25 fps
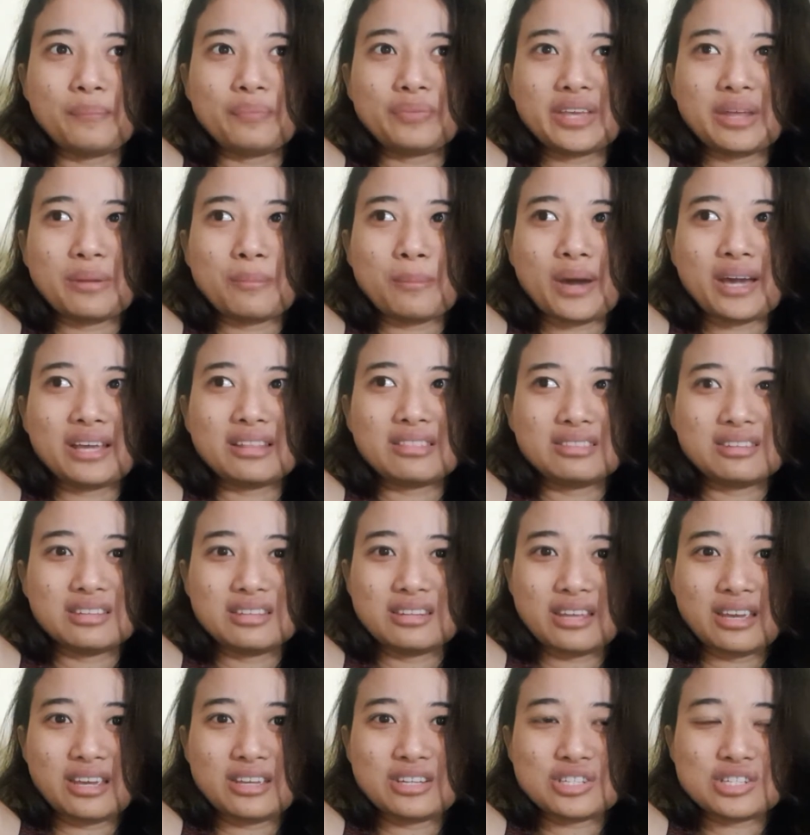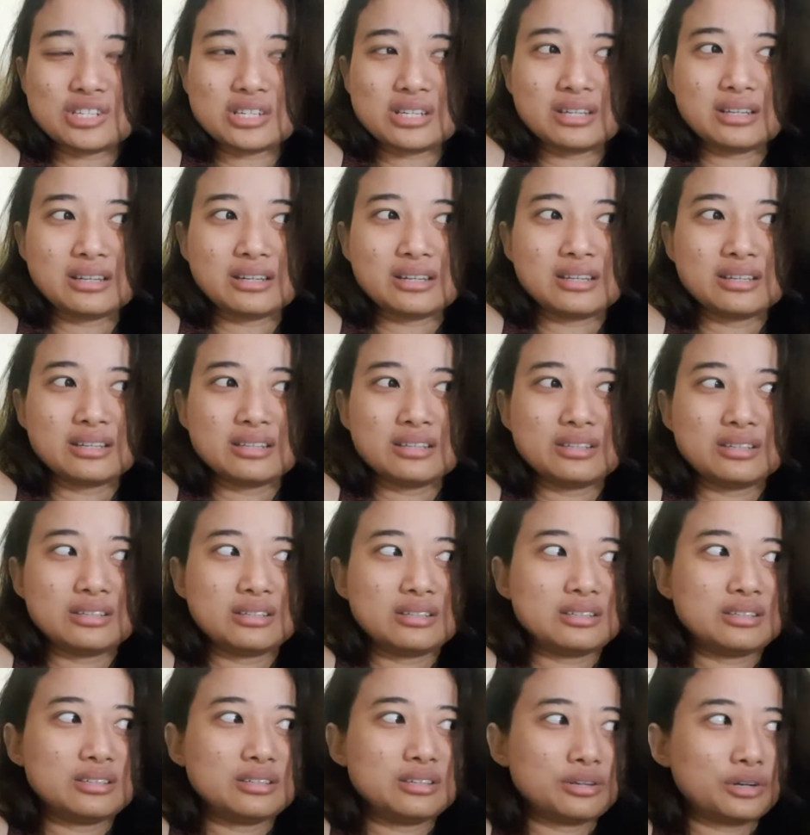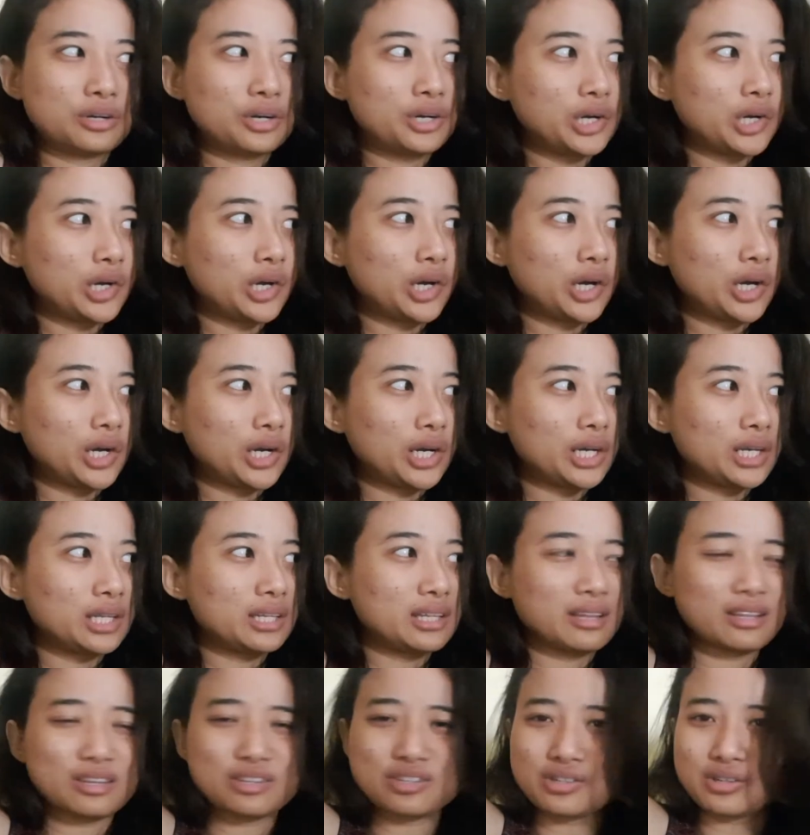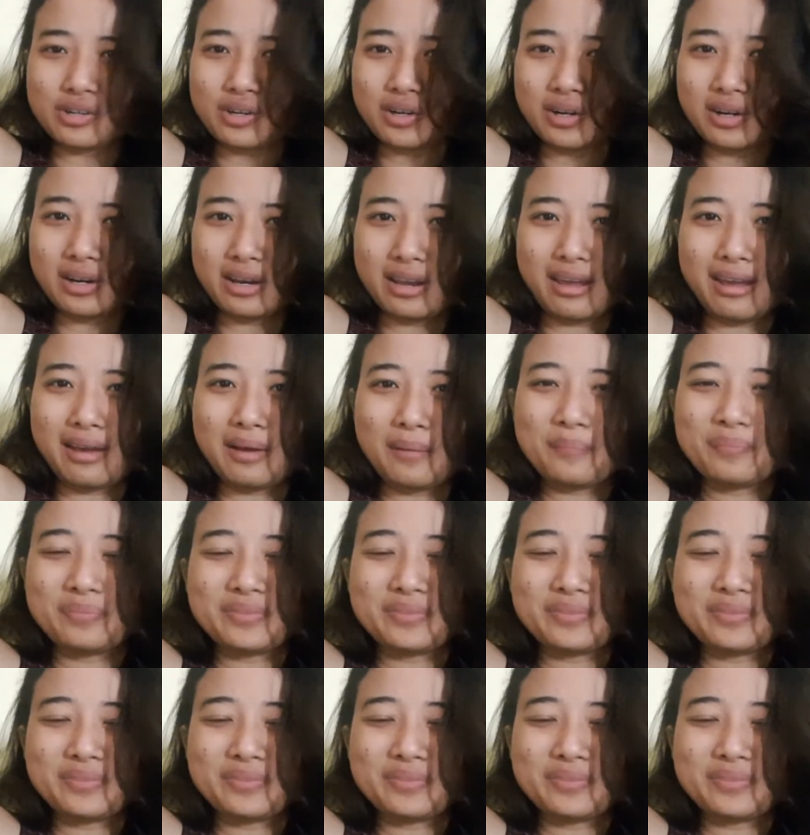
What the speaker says: in my teenage teenage, yeah.